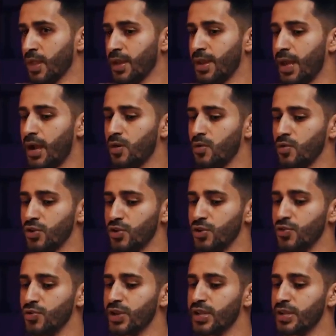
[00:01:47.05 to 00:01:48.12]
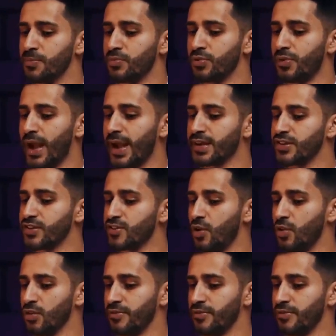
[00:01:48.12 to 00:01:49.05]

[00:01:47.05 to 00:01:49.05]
Now, you can practice all